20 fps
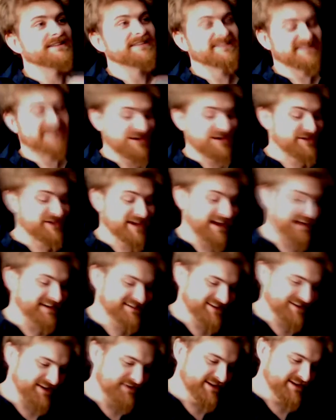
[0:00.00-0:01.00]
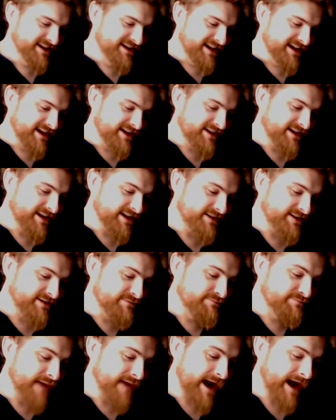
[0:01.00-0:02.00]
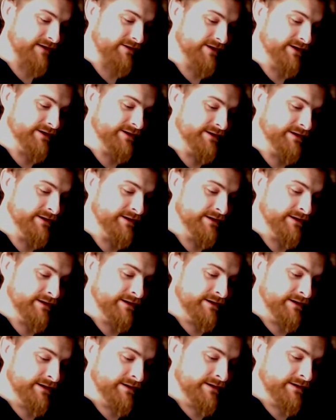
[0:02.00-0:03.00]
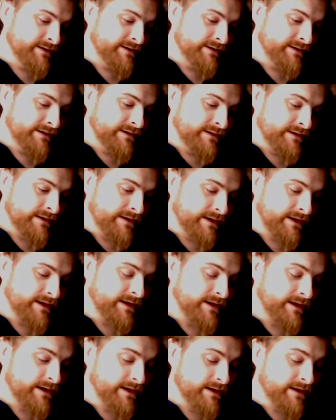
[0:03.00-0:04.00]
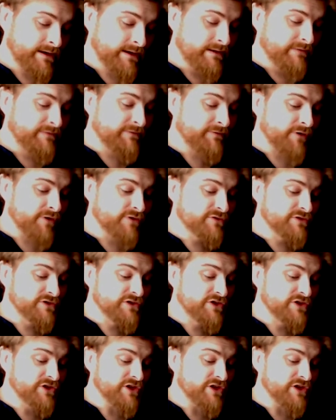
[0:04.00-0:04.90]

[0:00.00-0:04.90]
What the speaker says: This is okay. So barren, frozen